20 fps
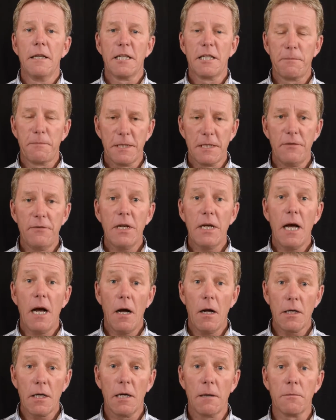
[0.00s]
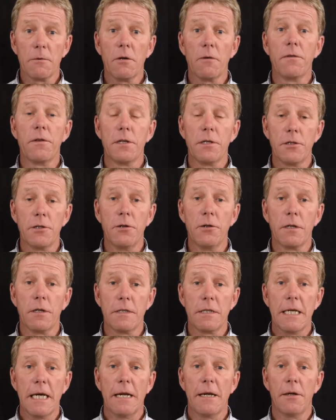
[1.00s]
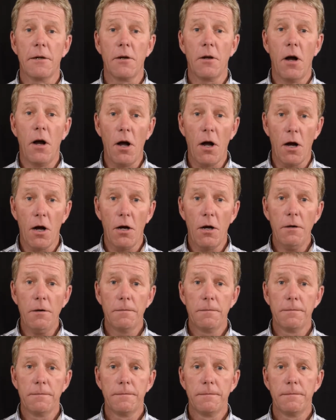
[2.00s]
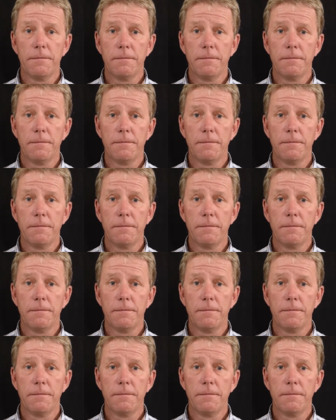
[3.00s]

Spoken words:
The specific outcomes of this Unit Standard are